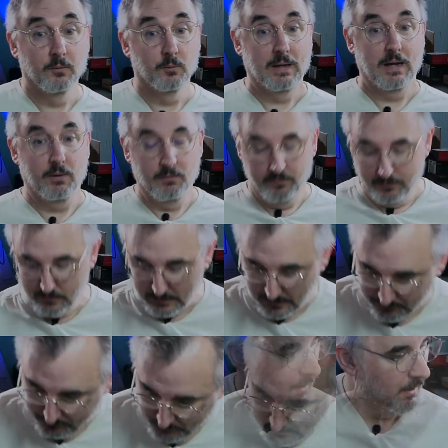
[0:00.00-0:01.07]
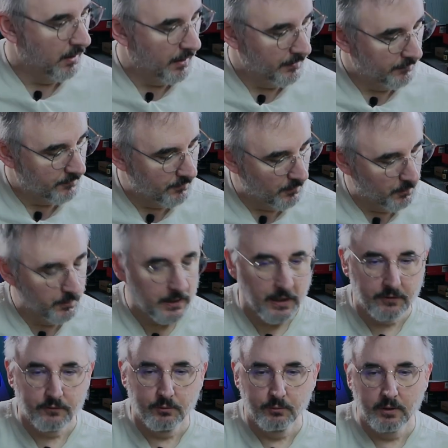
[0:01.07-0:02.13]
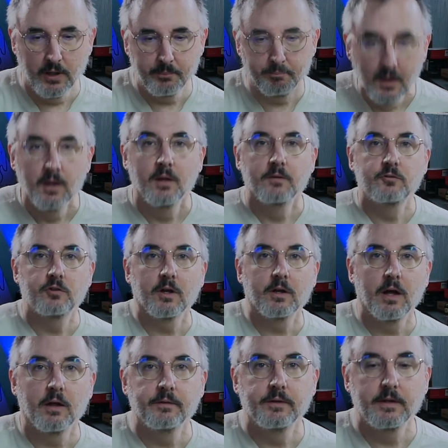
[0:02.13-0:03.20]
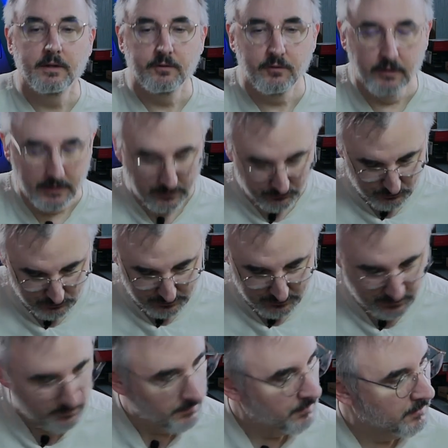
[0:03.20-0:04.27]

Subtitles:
Wow, okay. All right, so we got it tuned up. Check on the intonation.